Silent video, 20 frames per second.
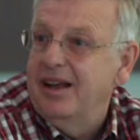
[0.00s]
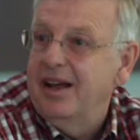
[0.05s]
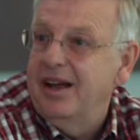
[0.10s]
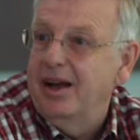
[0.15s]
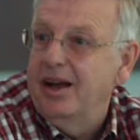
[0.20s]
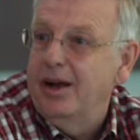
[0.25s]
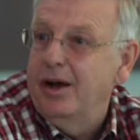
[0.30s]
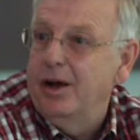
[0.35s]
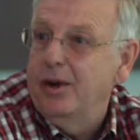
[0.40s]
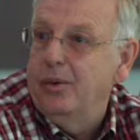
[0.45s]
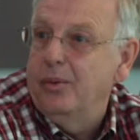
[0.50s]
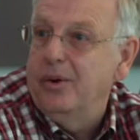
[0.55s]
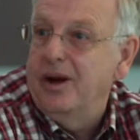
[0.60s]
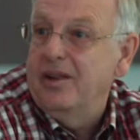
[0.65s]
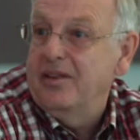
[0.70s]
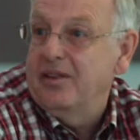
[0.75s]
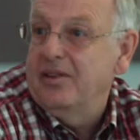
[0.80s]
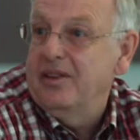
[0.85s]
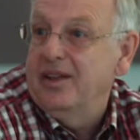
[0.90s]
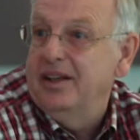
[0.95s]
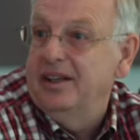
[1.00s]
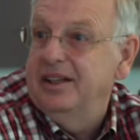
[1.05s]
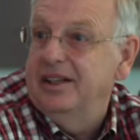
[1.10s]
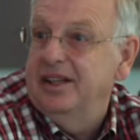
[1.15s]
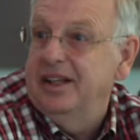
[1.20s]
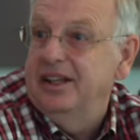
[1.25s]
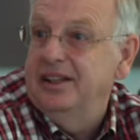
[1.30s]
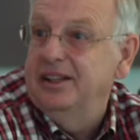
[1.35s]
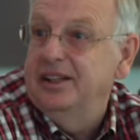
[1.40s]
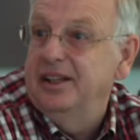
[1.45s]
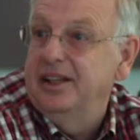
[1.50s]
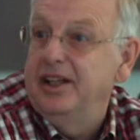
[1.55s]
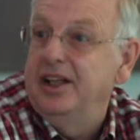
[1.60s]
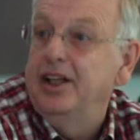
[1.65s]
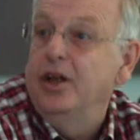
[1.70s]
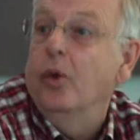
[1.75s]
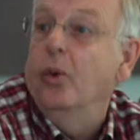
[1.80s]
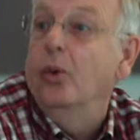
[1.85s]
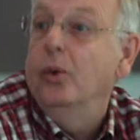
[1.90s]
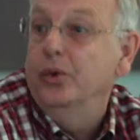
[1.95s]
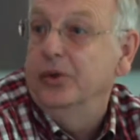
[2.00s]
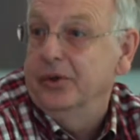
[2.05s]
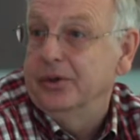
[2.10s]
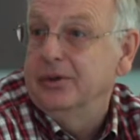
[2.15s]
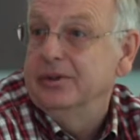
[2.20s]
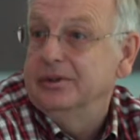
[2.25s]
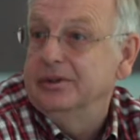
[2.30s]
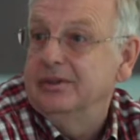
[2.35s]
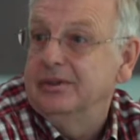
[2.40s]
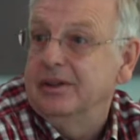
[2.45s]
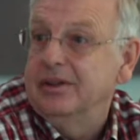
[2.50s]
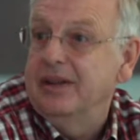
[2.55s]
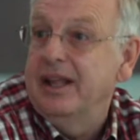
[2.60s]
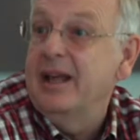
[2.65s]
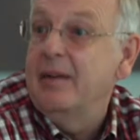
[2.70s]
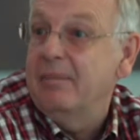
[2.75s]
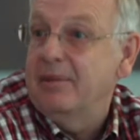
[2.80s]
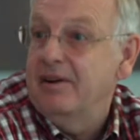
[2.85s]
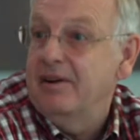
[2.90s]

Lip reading: rather than the older lamp